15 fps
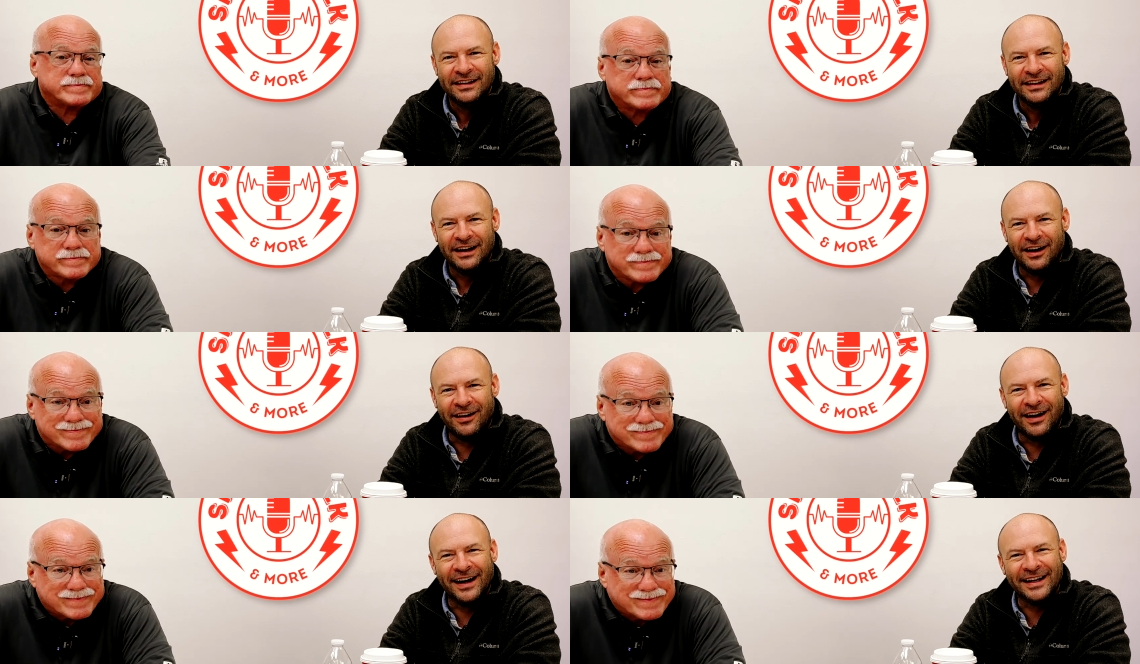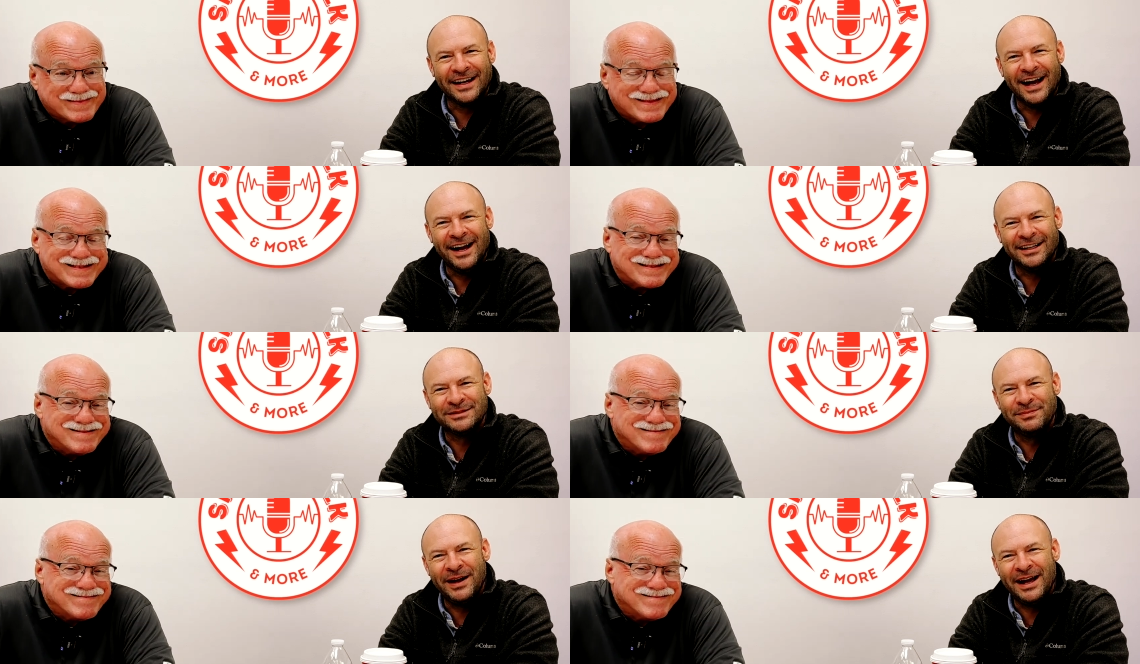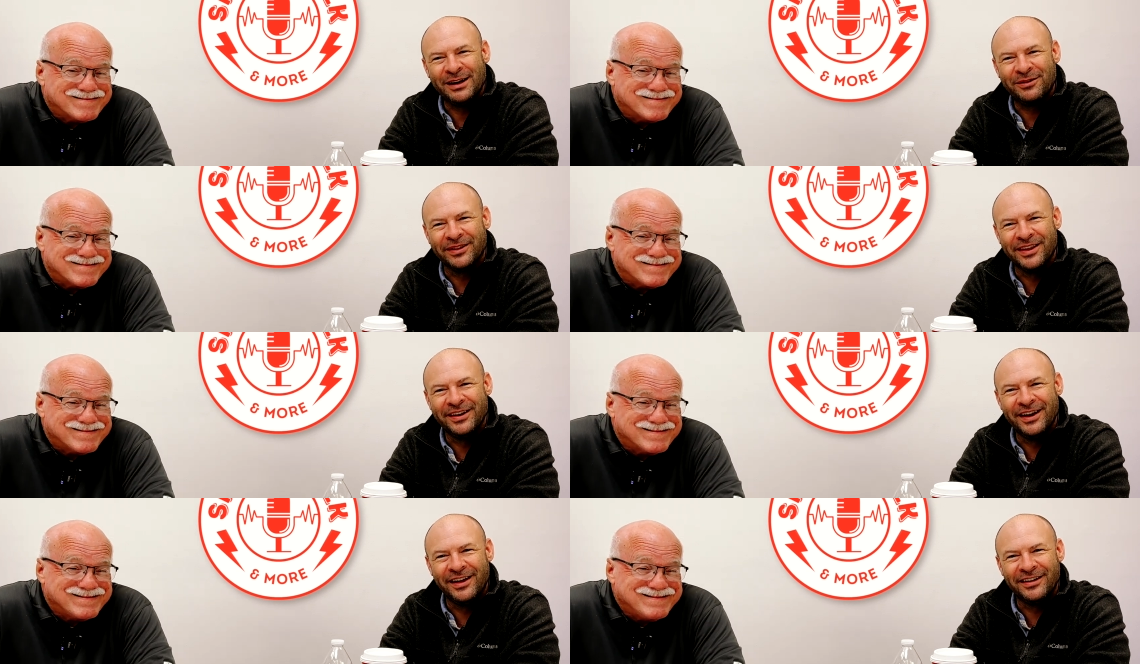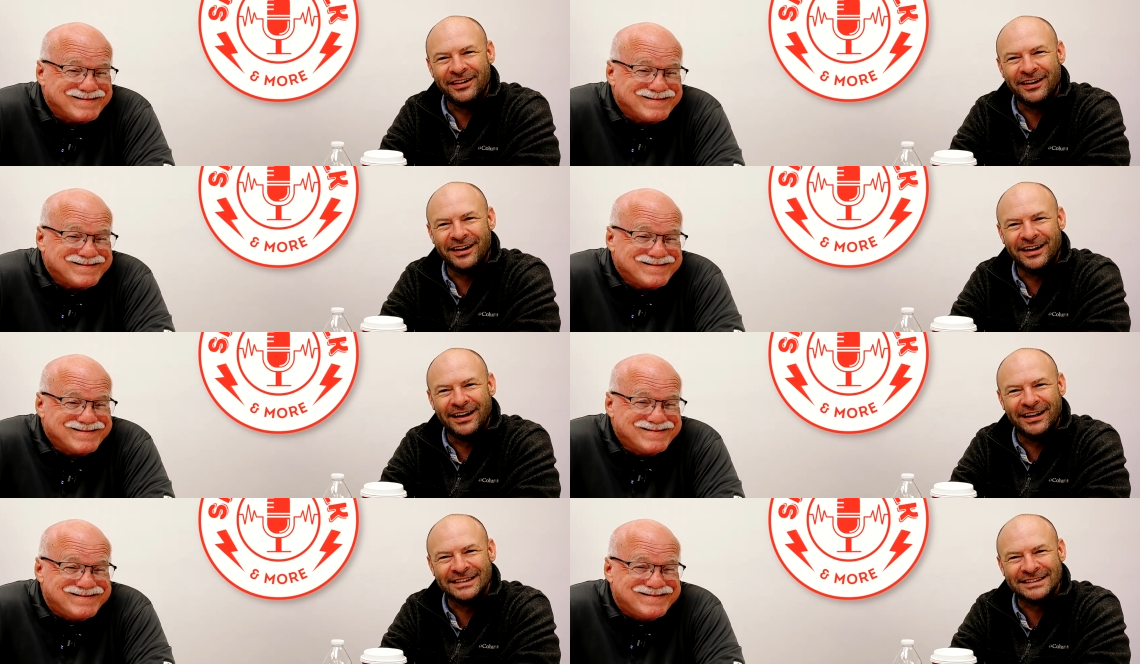Speaker 1: All right, guys, back with another
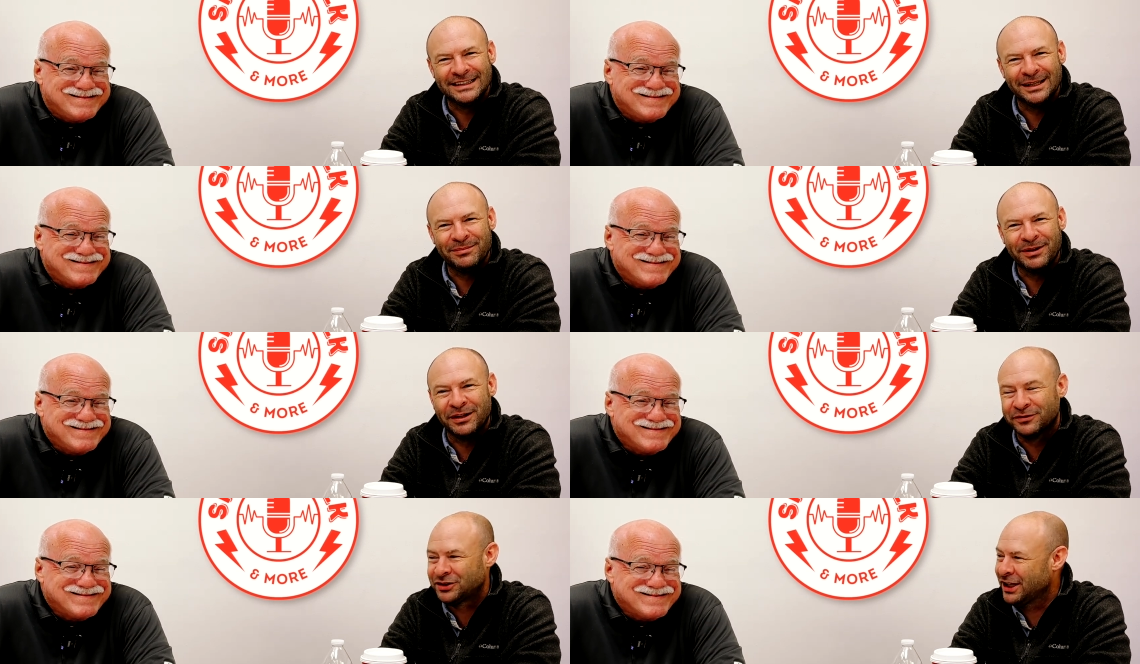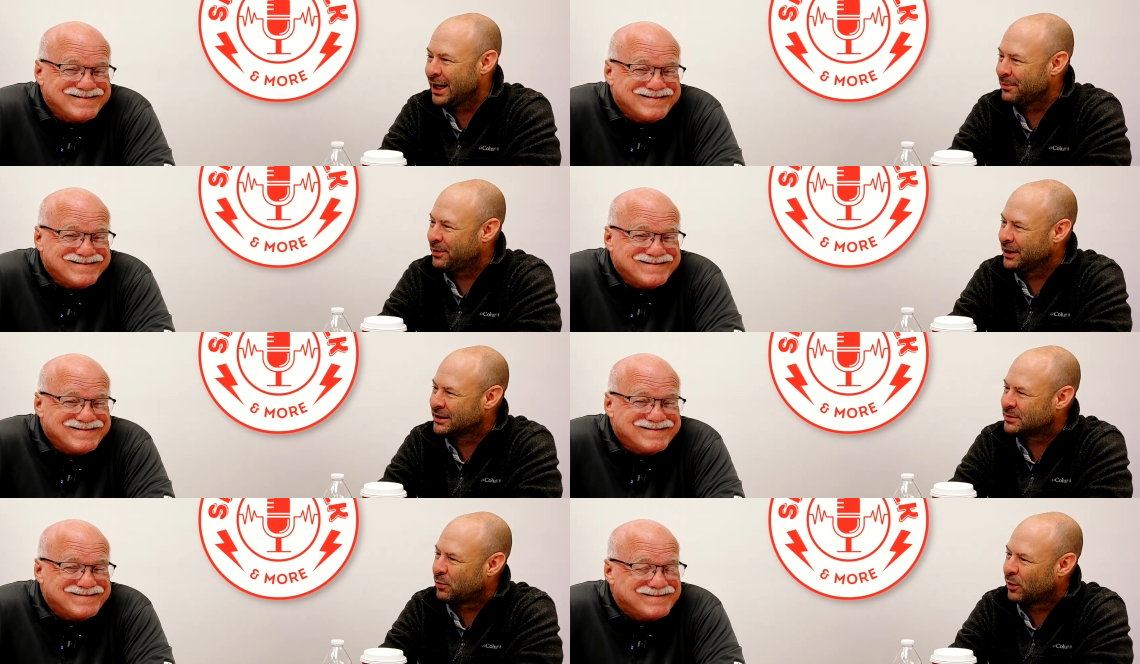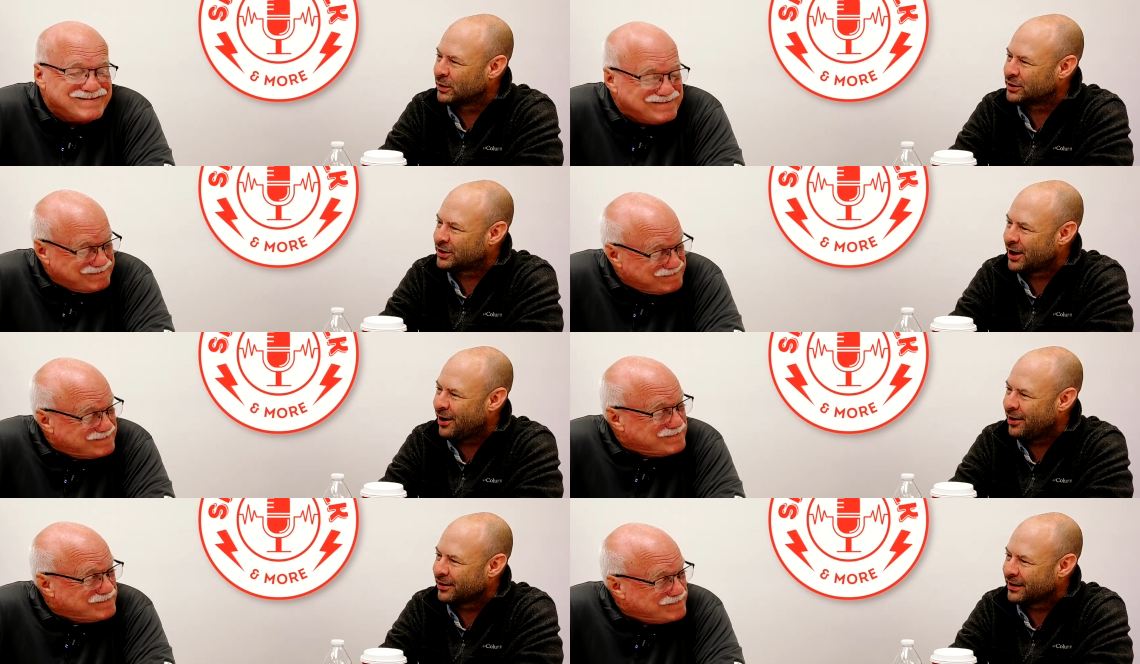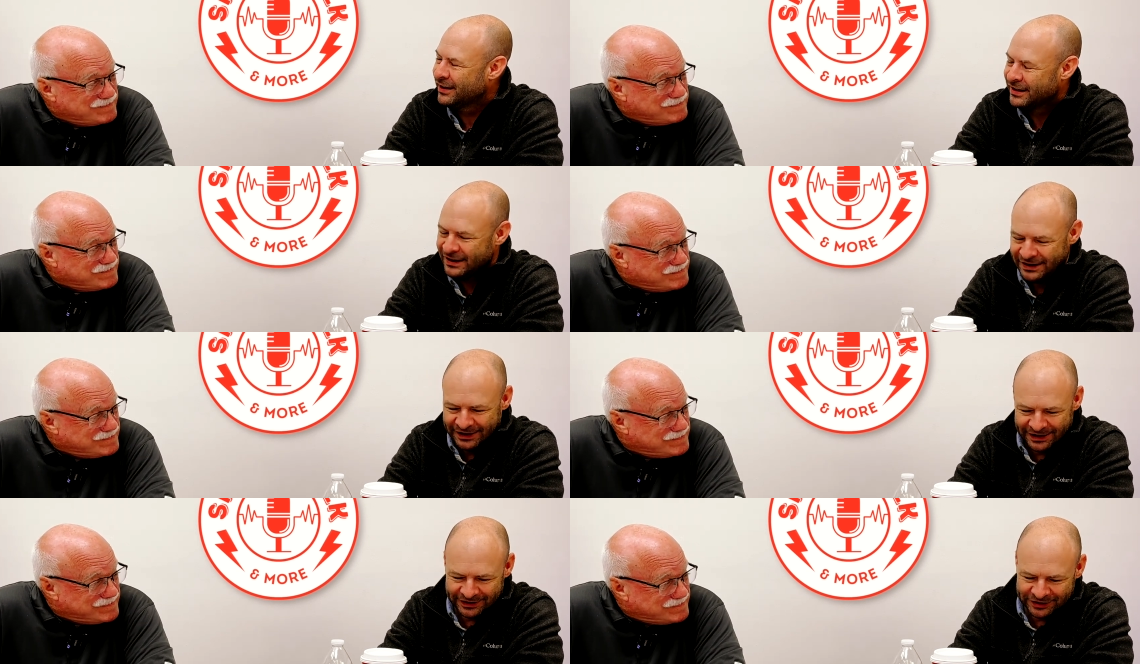uh, segment of Champion Sports Talk.
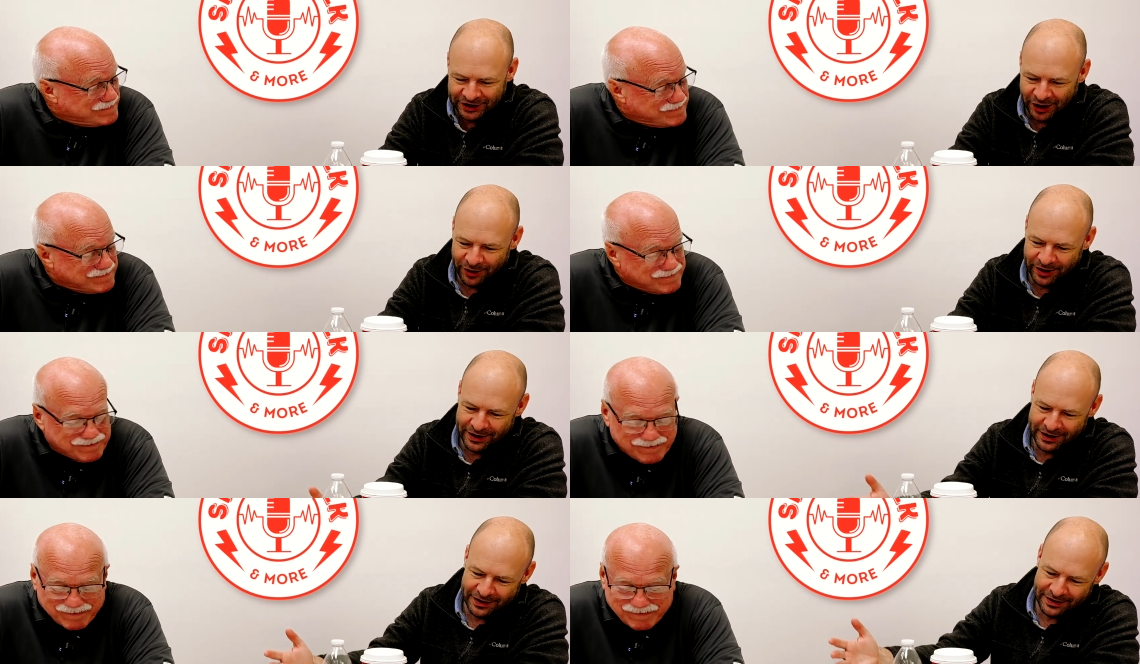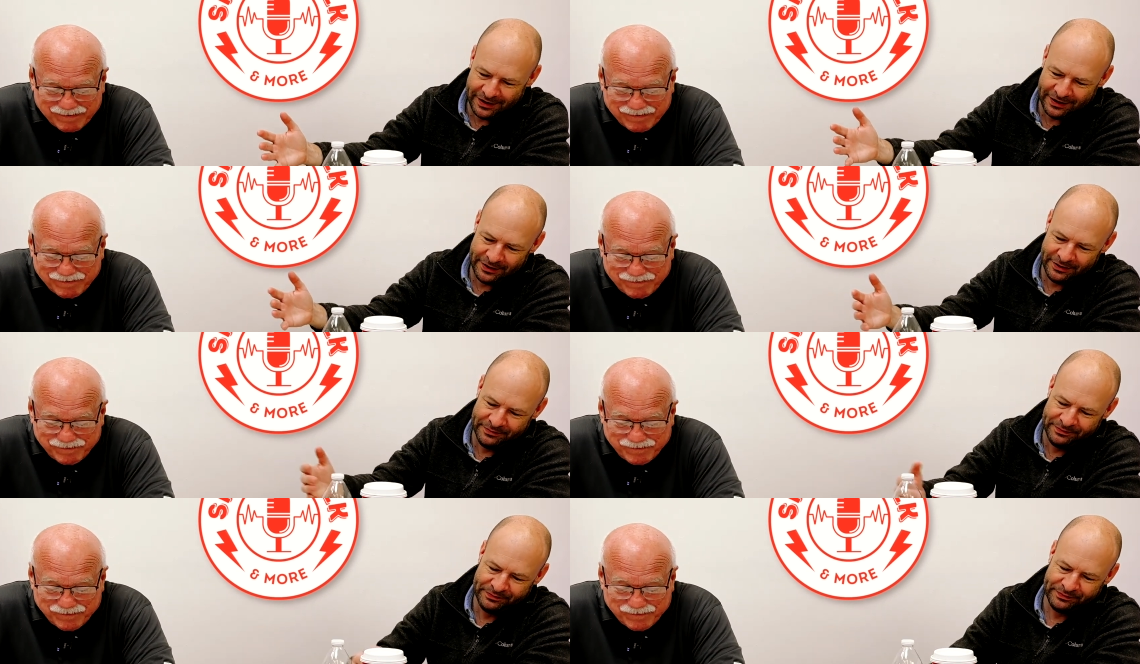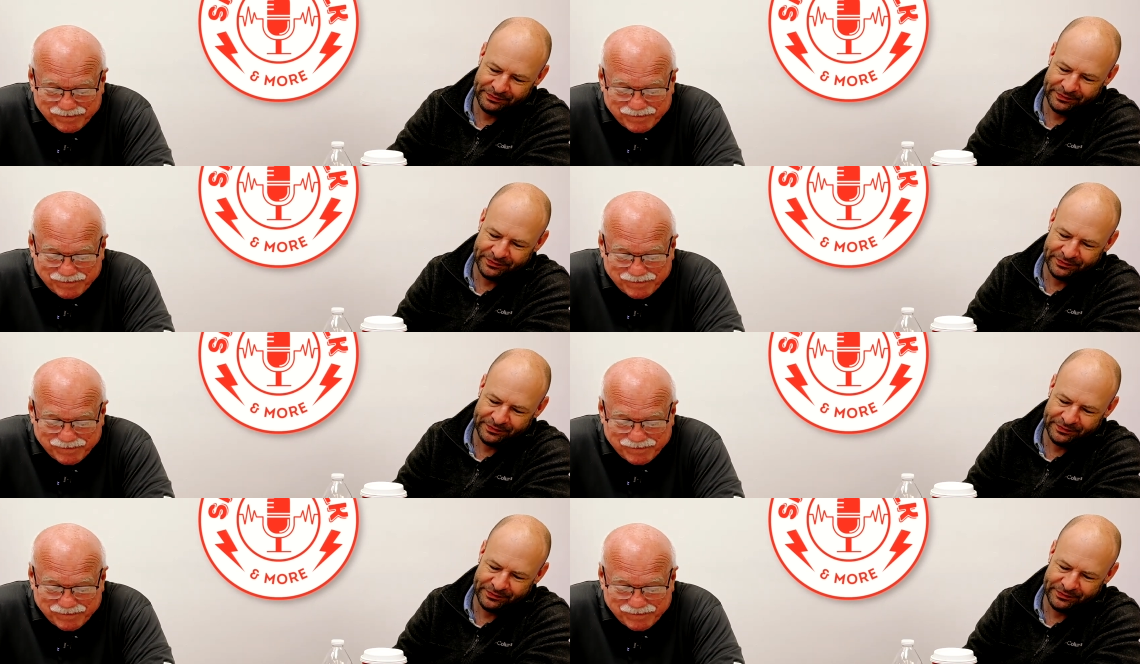And Joey, um,